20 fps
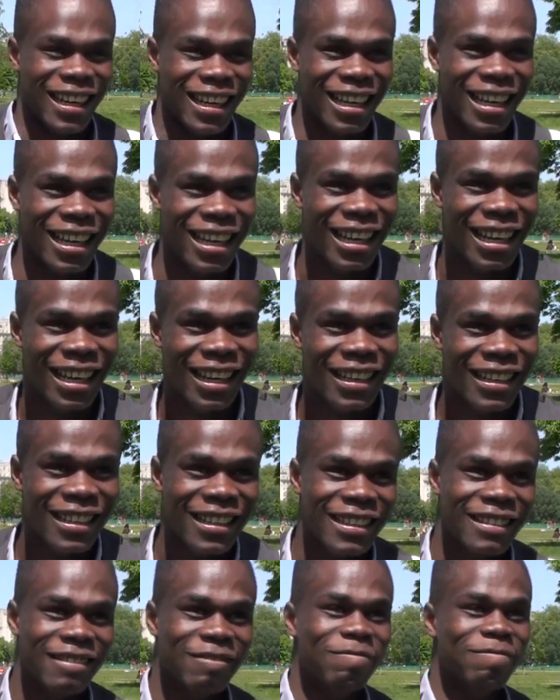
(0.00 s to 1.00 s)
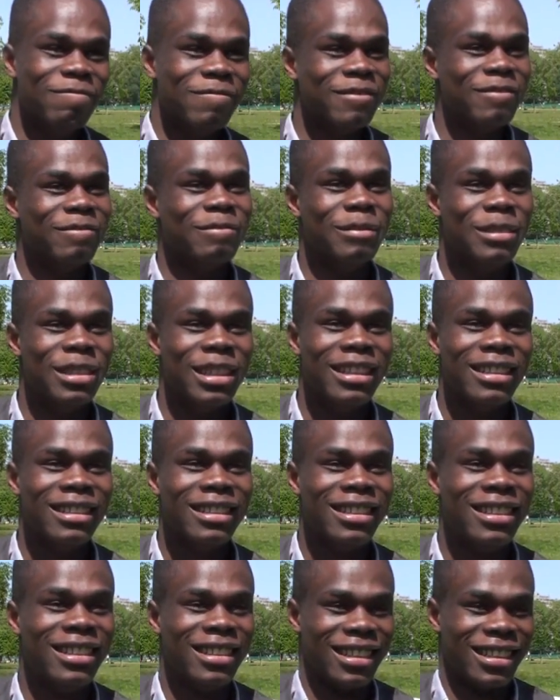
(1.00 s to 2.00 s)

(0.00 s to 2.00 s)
No, that's what they did in the silent movie.